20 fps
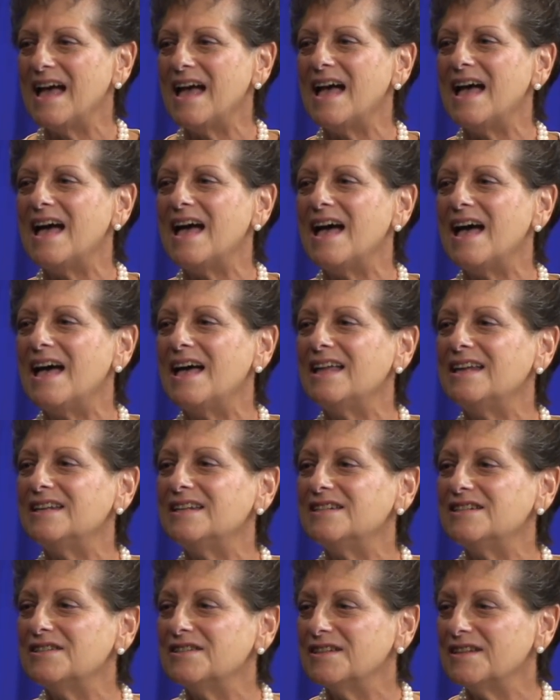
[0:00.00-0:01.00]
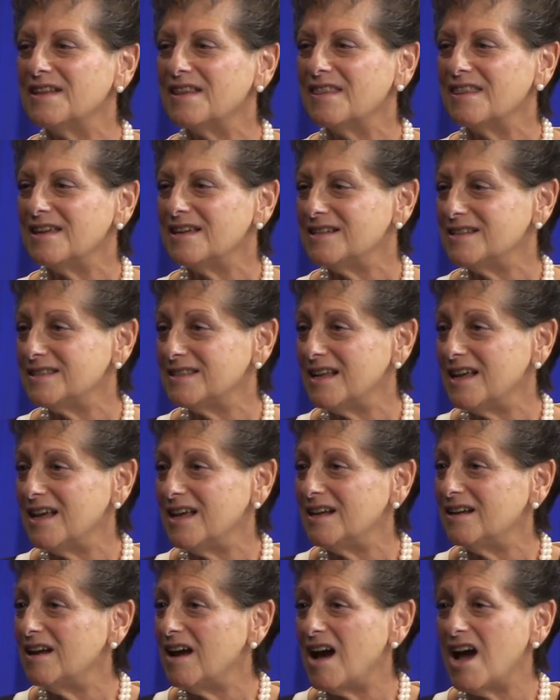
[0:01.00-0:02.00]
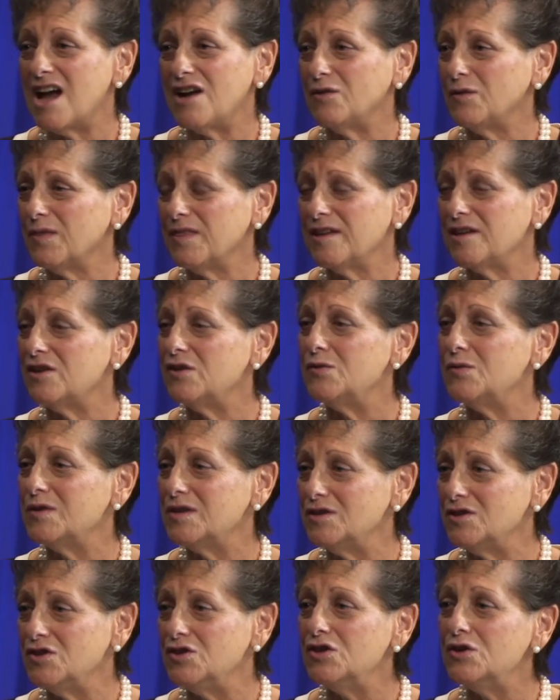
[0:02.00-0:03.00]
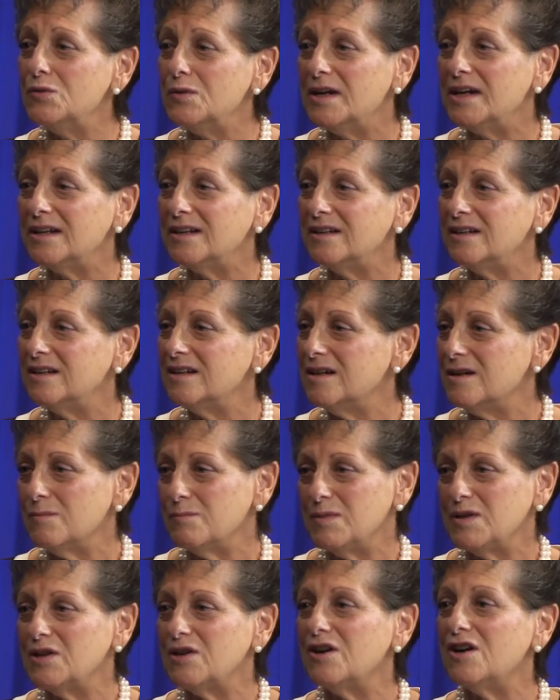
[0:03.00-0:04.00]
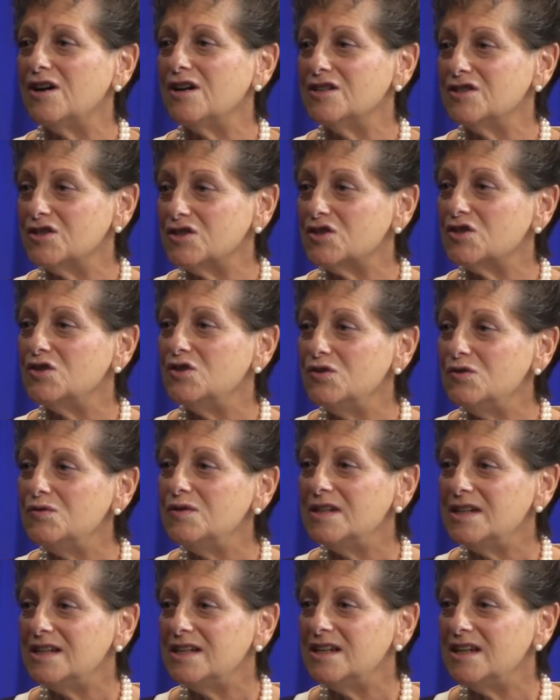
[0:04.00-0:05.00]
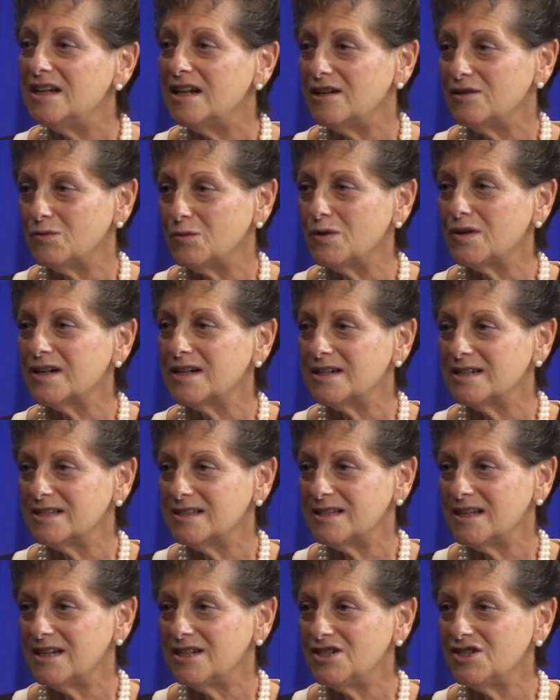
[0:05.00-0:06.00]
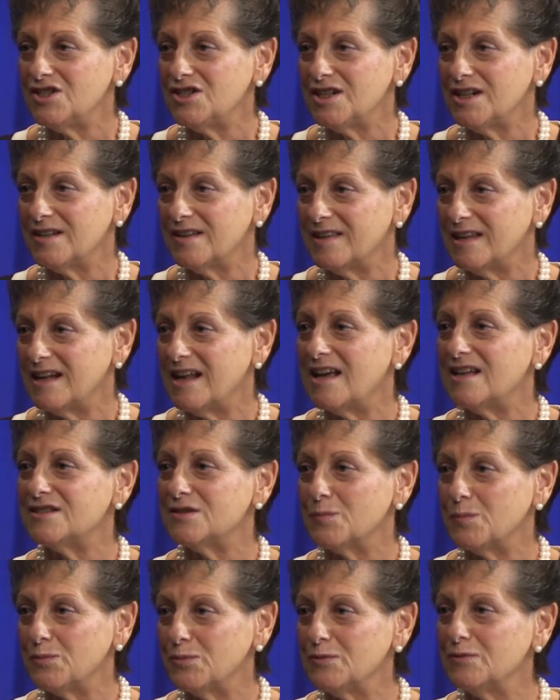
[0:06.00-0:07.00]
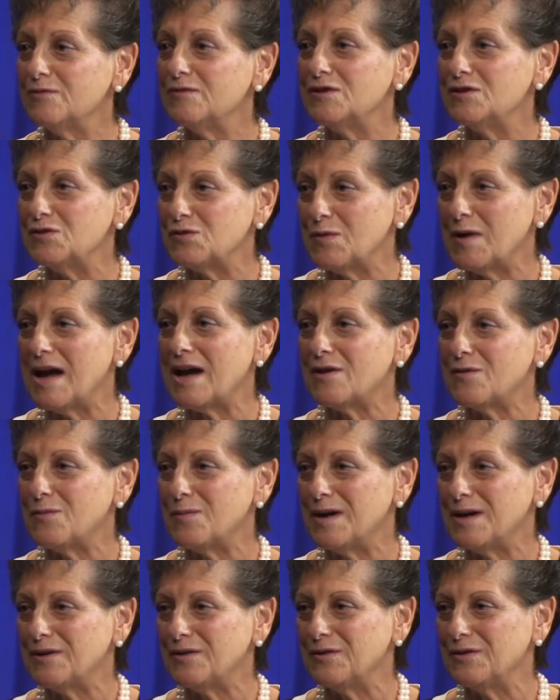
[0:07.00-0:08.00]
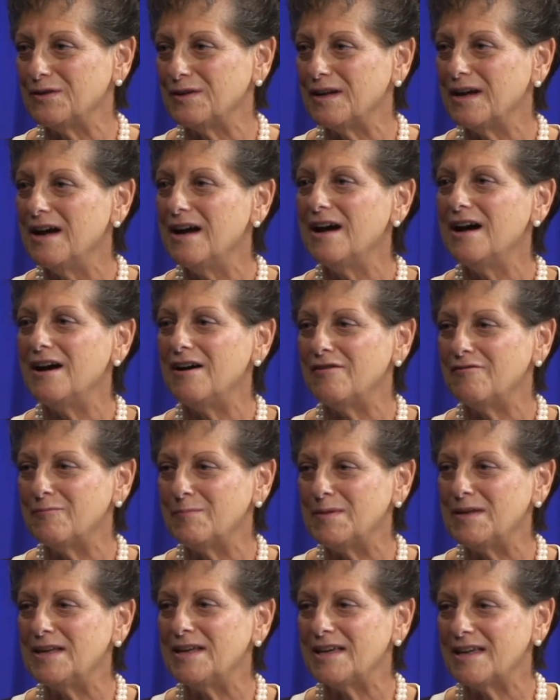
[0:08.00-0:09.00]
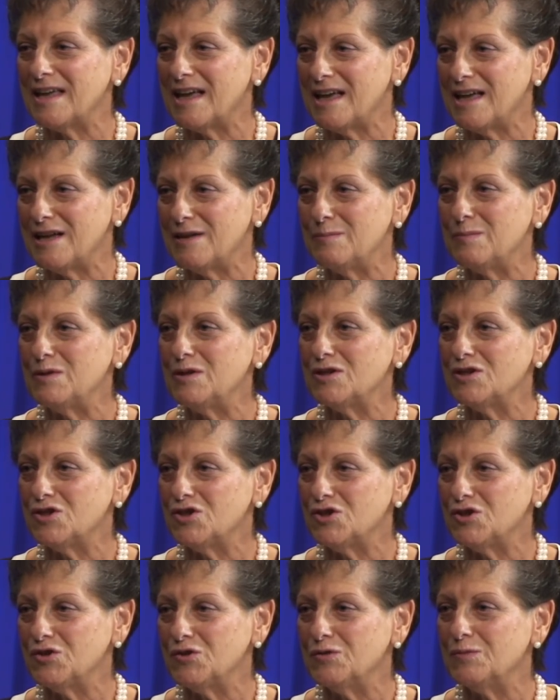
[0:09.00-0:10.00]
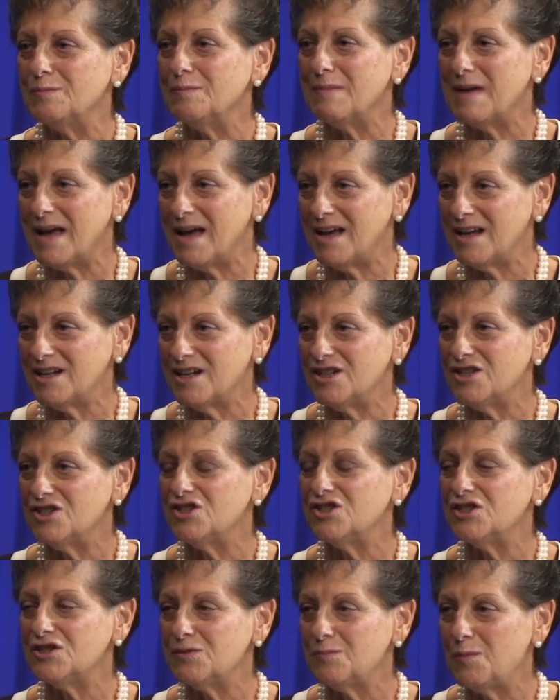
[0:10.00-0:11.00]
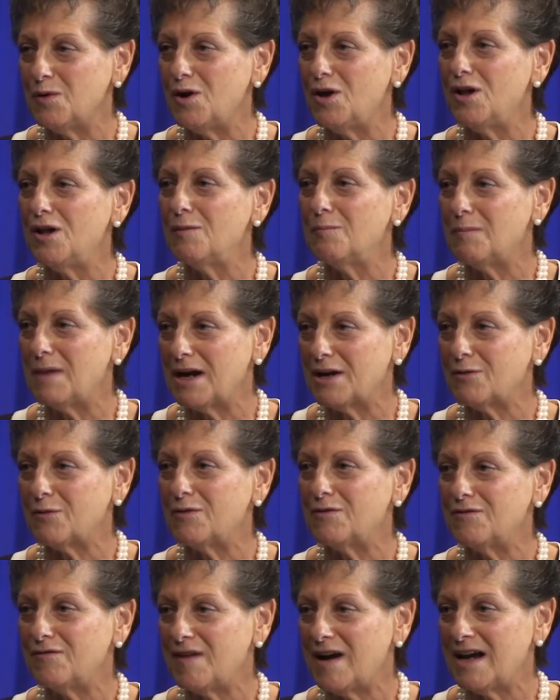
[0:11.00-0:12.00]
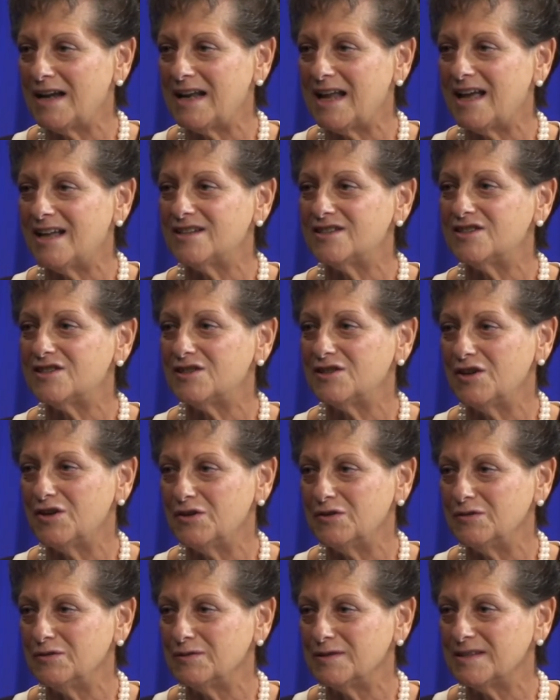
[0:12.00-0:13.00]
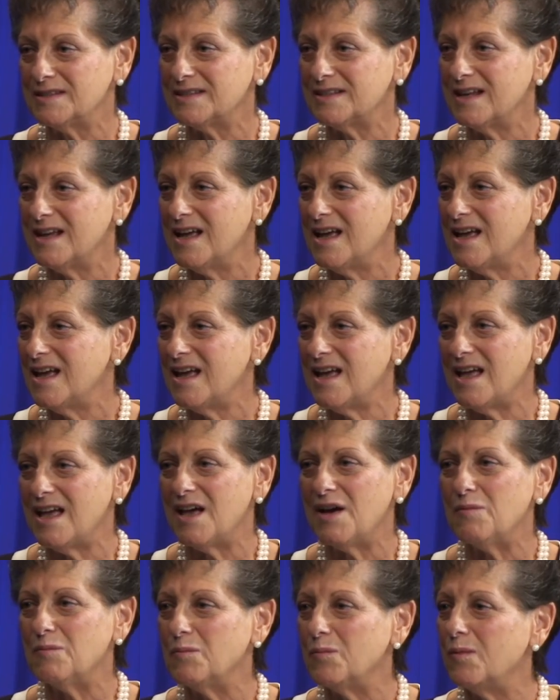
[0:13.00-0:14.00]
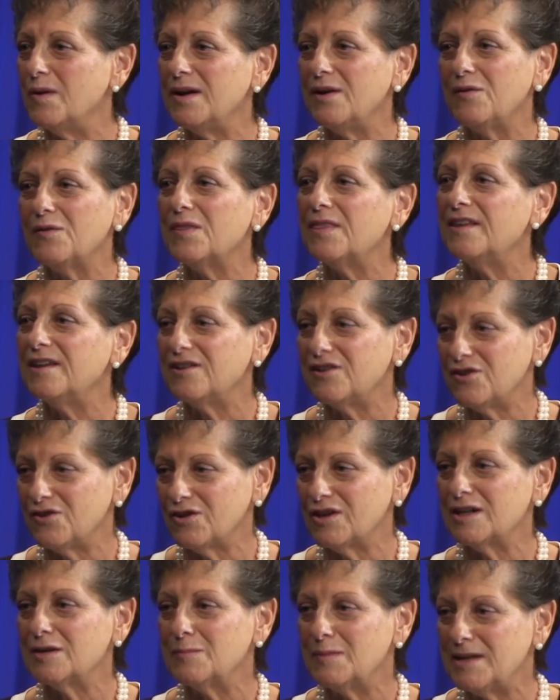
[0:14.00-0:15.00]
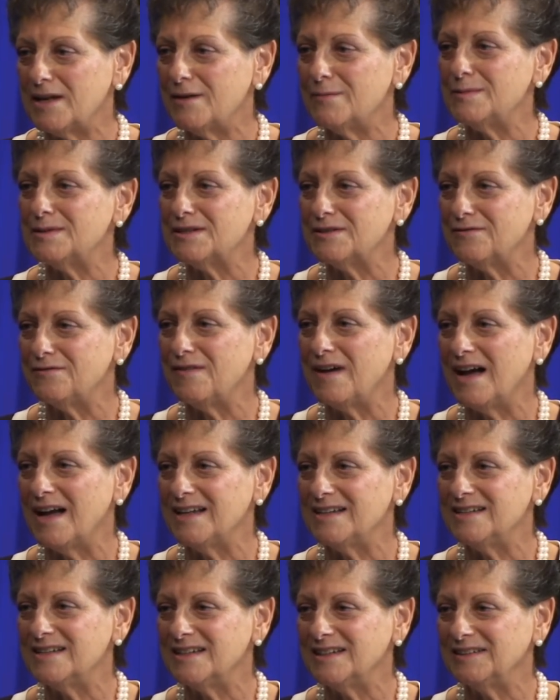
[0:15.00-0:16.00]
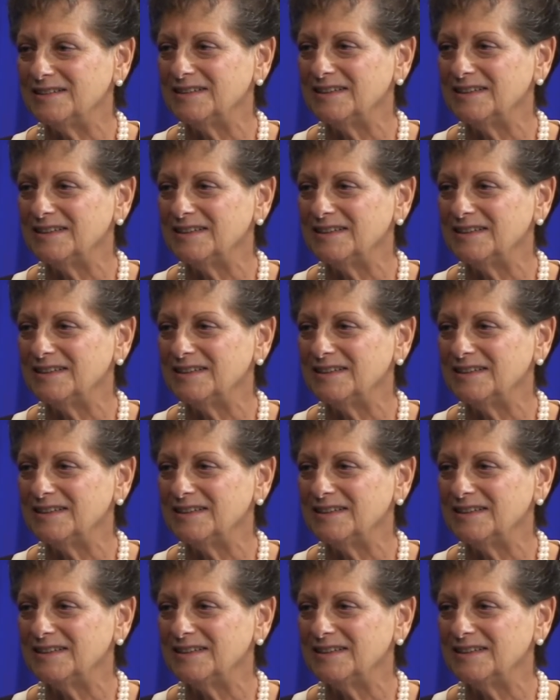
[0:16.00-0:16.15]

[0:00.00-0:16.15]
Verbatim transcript: And they said, I don't think you can do it because you need an organization that has a proven track record of being able to manage small microfinance loans. And we don't think you're going to be able to find it.